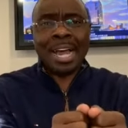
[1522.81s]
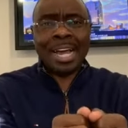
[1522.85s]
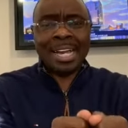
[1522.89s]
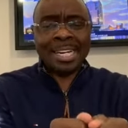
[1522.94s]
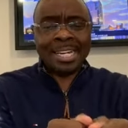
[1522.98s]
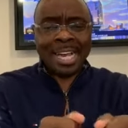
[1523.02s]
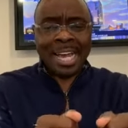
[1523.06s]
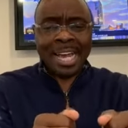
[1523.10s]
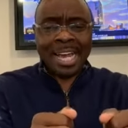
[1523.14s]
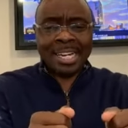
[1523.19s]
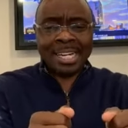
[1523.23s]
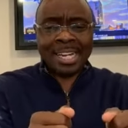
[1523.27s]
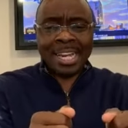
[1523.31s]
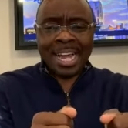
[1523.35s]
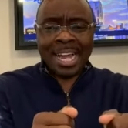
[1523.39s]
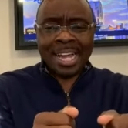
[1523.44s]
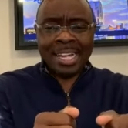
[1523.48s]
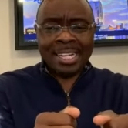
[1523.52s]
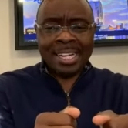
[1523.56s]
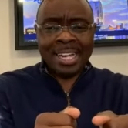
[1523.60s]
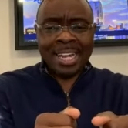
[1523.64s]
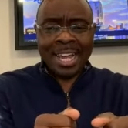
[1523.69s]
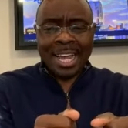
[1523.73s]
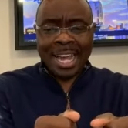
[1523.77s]
and and
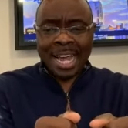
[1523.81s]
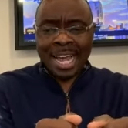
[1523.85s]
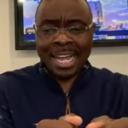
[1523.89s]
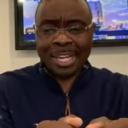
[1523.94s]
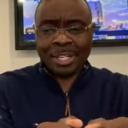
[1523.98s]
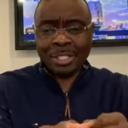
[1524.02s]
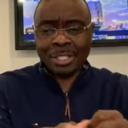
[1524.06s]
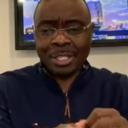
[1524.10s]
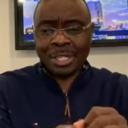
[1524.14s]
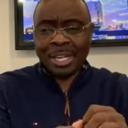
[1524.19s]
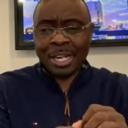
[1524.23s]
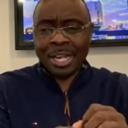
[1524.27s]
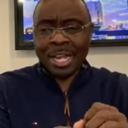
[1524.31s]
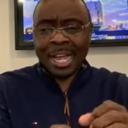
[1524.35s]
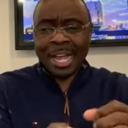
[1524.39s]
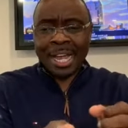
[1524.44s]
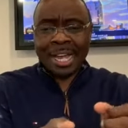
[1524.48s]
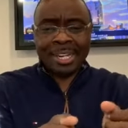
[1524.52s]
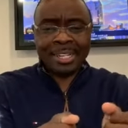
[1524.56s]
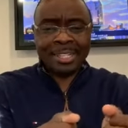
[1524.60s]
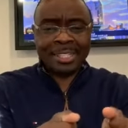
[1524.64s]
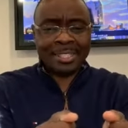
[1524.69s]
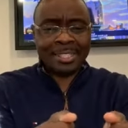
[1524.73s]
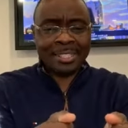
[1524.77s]
and and
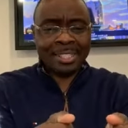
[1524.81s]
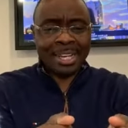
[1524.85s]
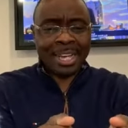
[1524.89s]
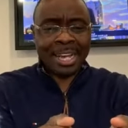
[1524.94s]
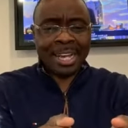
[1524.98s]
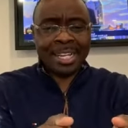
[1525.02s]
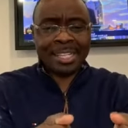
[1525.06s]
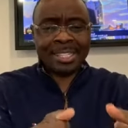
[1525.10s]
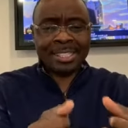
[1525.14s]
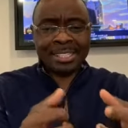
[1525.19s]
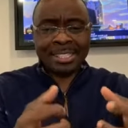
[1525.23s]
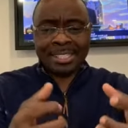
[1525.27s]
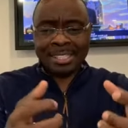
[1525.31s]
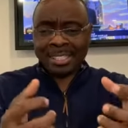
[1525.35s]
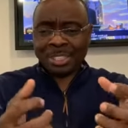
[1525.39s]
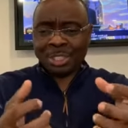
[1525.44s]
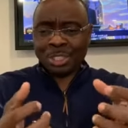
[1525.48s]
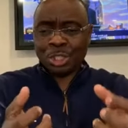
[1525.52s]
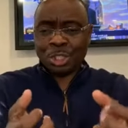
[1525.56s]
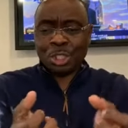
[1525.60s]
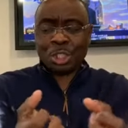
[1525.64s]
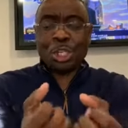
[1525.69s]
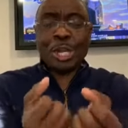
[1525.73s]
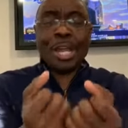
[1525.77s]
and, and
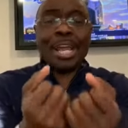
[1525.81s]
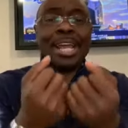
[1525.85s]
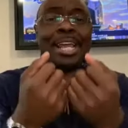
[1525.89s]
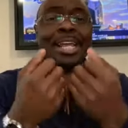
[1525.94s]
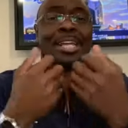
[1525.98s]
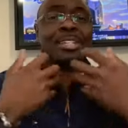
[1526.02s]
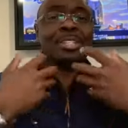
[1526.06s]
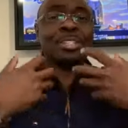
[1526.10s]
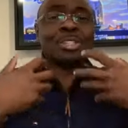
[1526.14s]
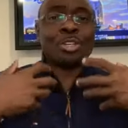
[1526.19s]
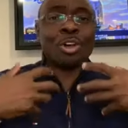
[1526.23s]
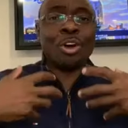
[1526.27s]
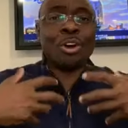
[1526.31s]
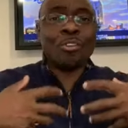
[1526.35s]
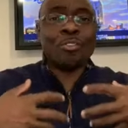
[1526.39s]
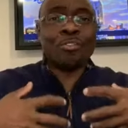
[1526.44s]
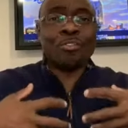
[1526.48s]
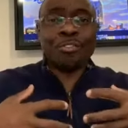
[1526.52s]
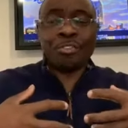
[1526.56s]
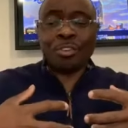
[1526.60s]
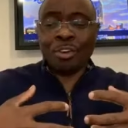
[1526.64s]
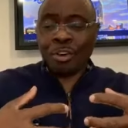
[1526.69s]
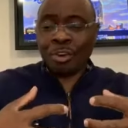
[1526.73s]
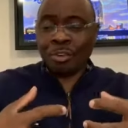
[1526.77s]
chains
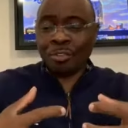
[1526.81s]
of,